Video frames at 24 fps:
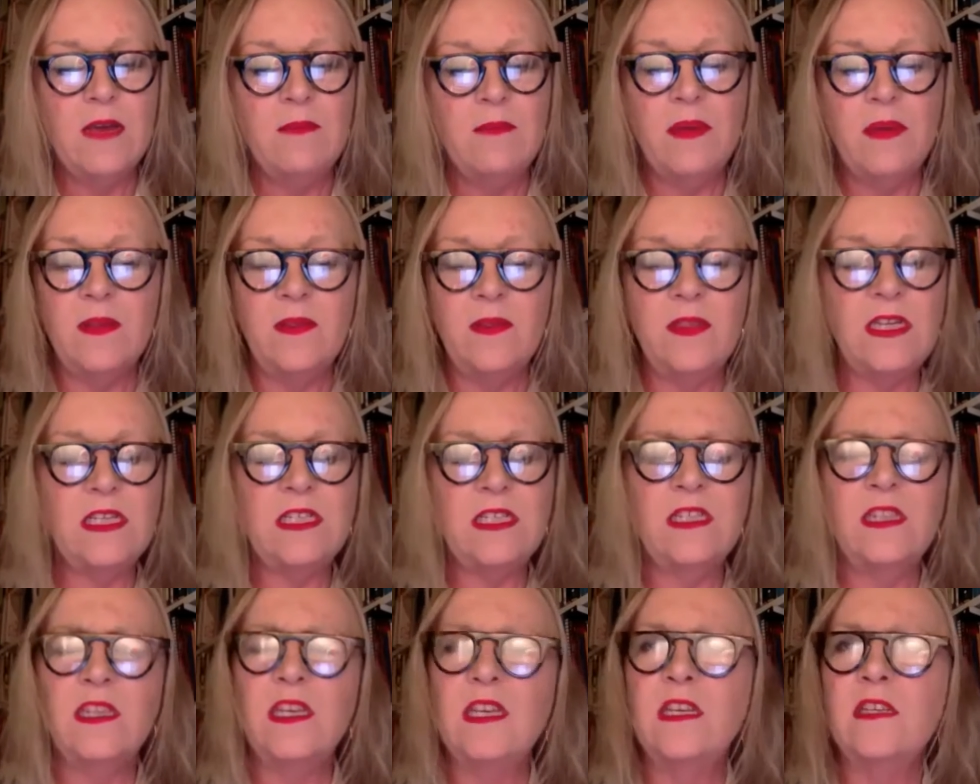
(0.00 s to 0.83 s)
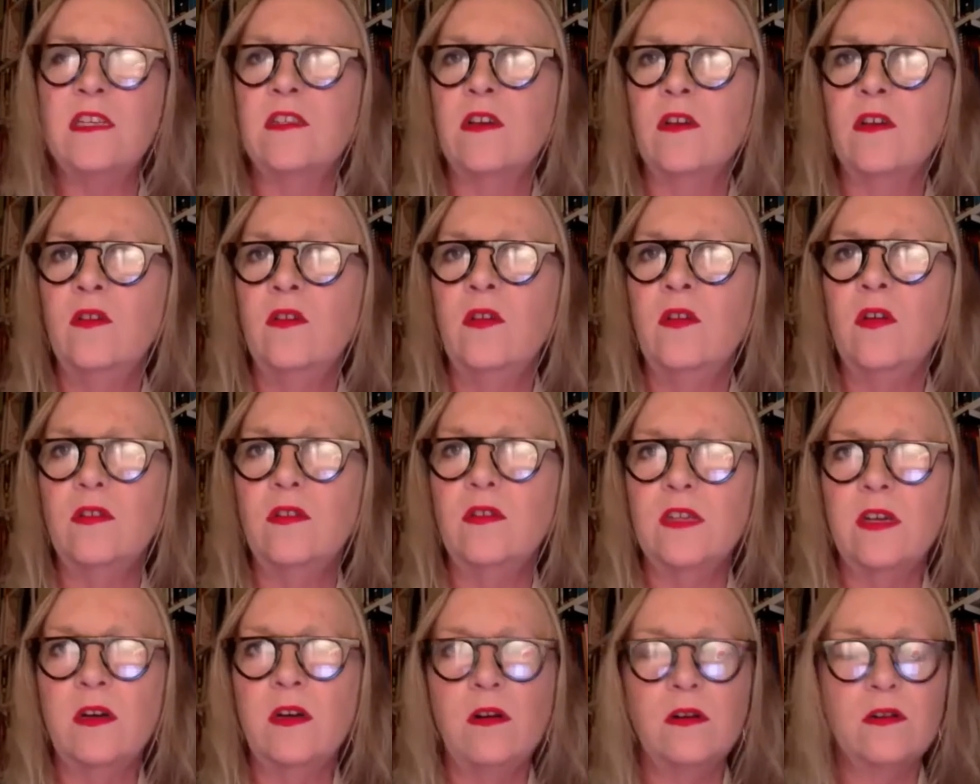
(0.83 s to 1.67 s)
but these things are
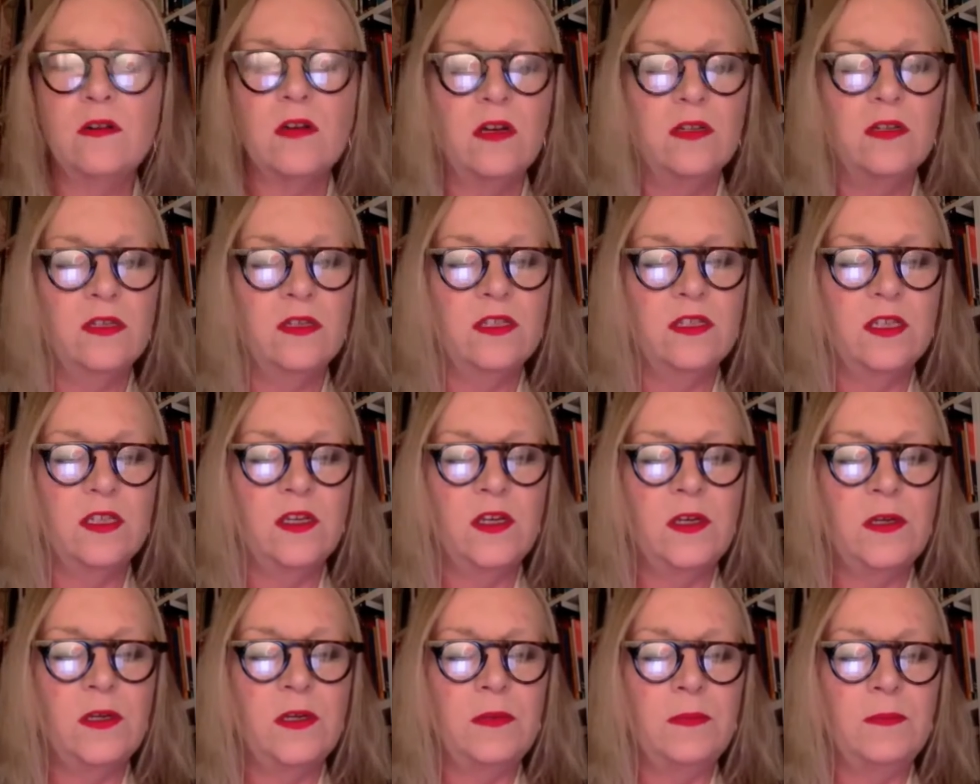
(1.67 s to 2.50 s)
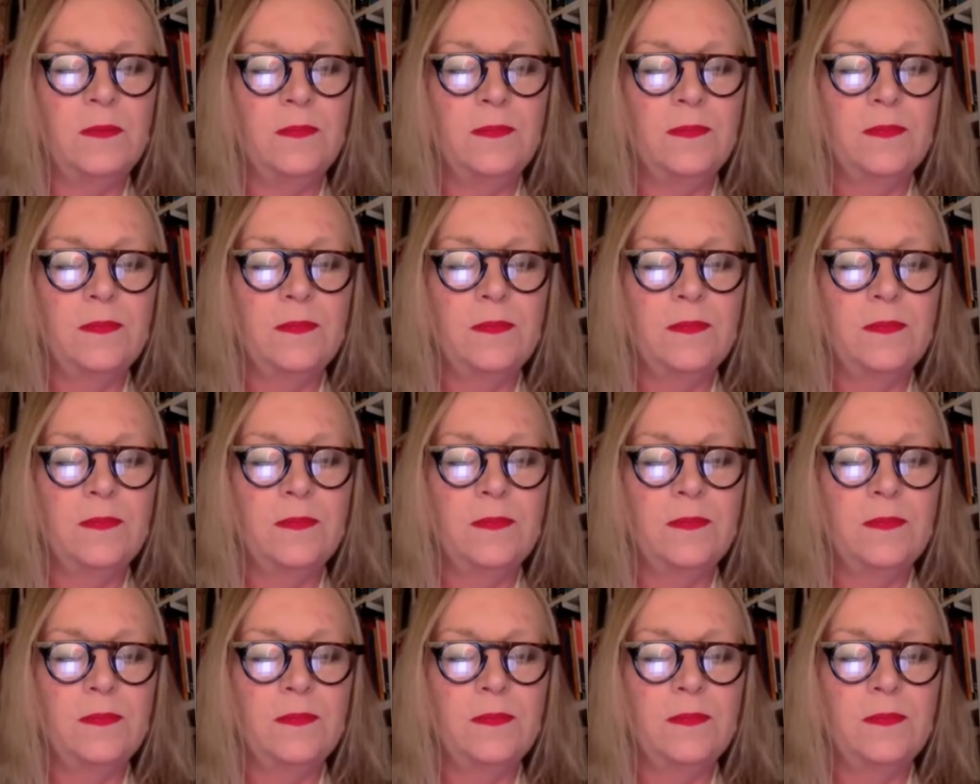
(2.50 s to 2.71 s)
not our concern.